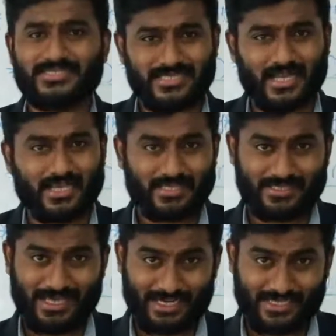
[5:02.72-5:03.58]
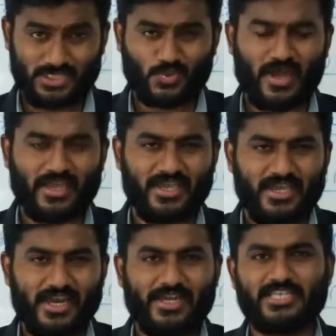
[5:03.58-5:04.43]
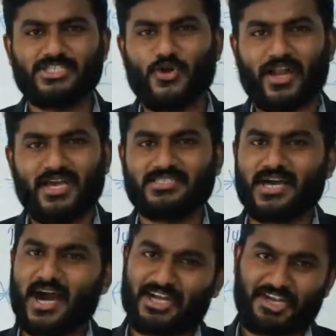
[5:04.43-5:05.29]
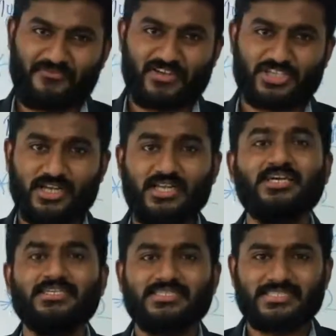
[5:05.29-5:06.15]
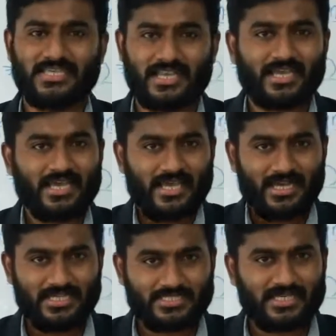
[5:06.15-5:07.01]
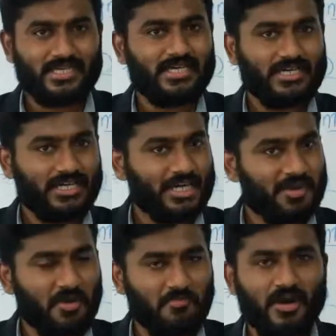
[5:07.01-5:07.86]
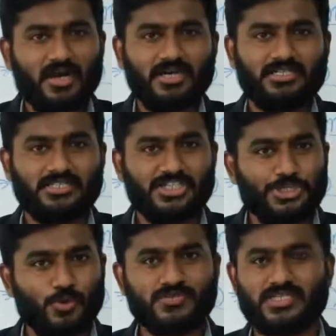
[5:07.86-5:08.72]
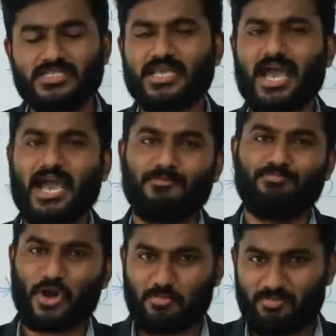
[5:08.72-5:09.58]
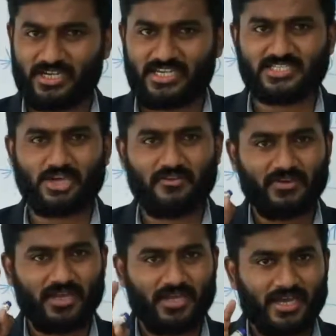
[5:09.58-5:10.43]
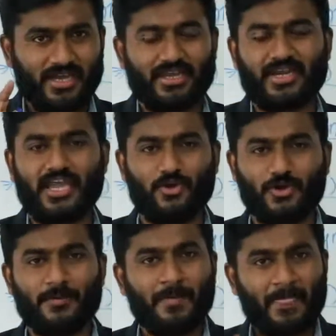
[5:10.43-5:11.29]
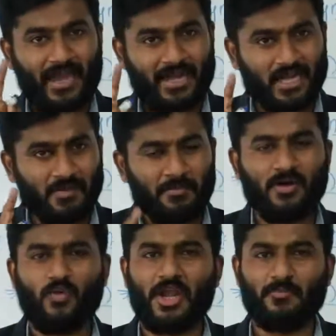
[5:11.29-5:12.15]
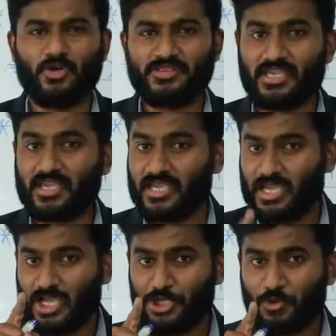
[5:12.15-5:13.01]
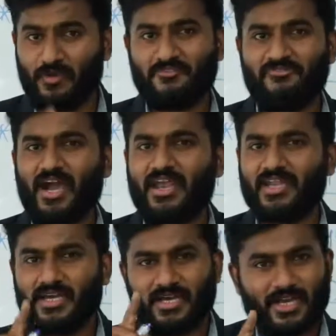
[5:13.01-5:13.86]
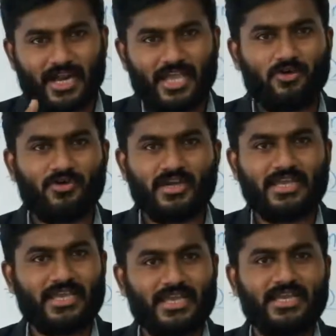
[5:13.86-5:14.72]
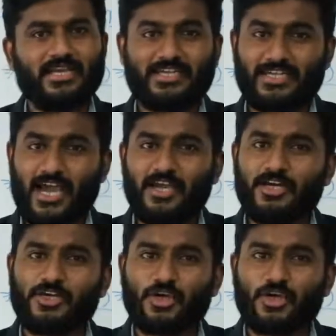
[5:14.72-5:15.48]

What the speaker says: silk. That is why it is known as artificial silk. Listen, remember the uses and properties of rayon, and remember one more thing, you will find rayon in tire